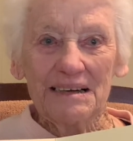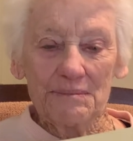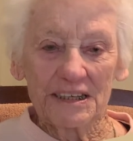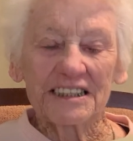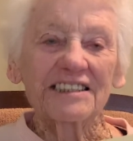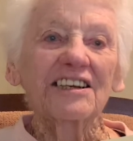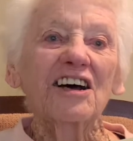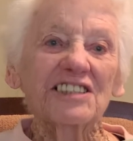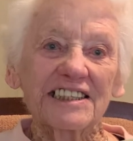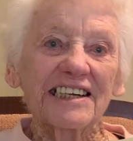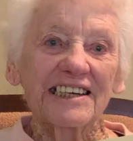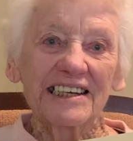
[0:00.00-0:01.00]
But it's
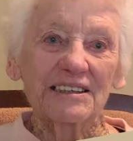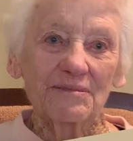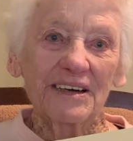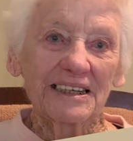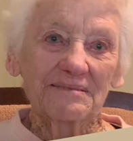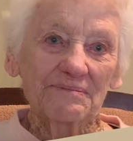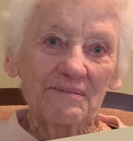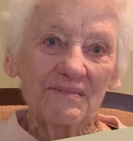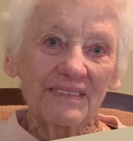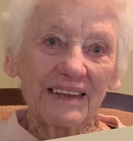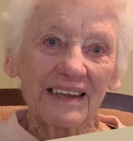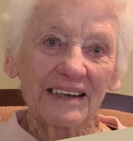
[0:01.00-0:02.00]
nice to get one.
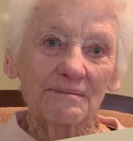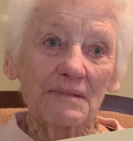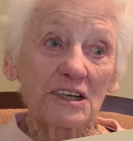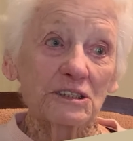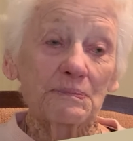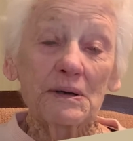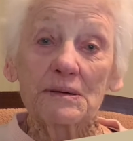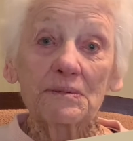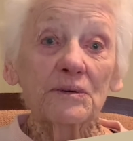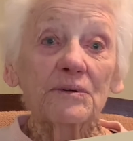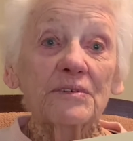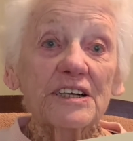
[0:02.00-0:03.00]
And most
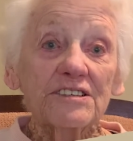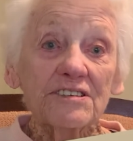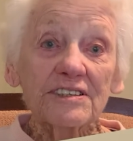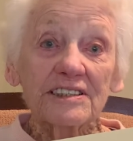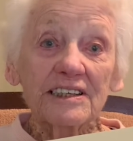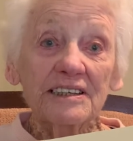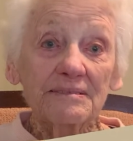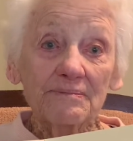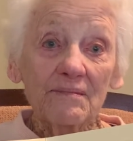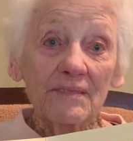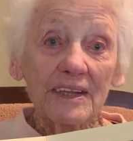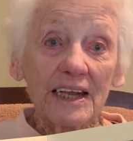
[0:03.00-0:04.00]
people are interested,
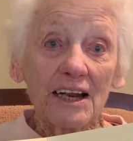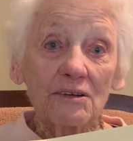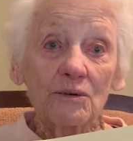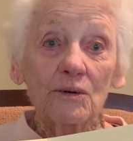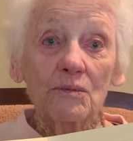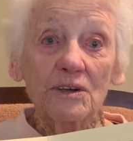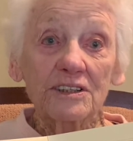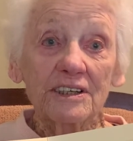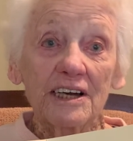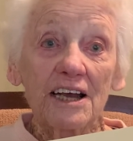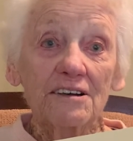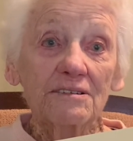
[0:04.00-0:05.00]
you know, all want to
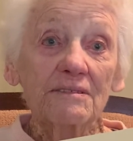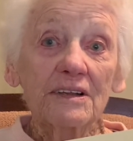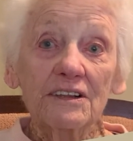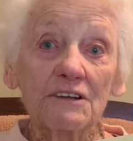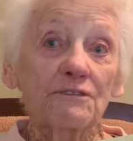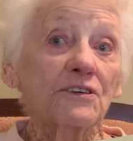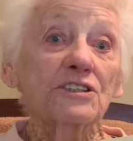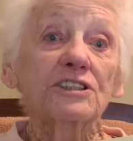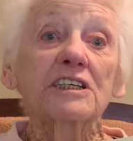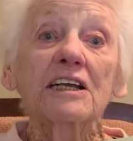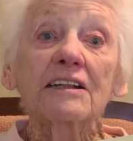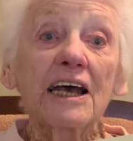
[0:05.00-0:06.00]
know. The first
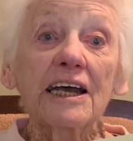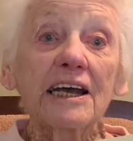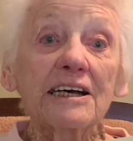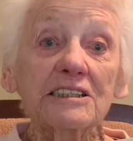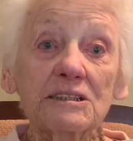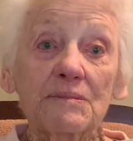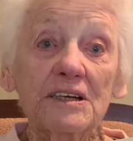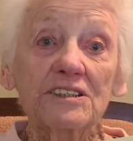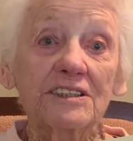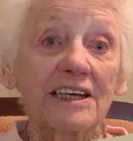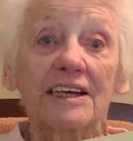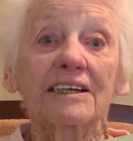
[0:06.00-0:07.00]
thing they ask me,
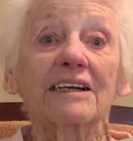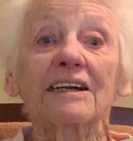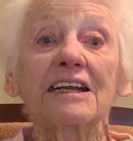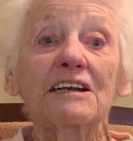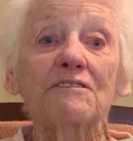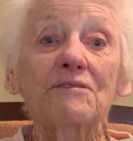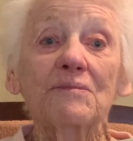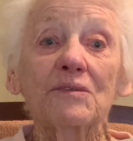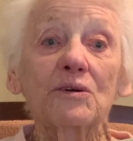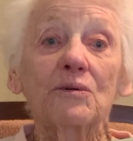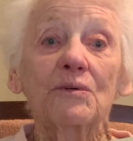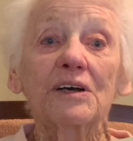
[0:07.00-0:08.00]
did you get a letter from
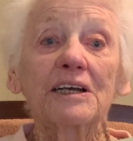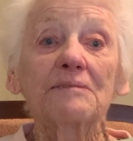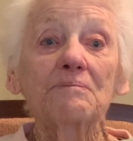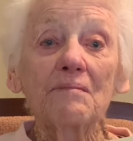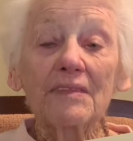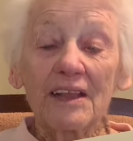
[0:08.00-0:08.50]
the Queen?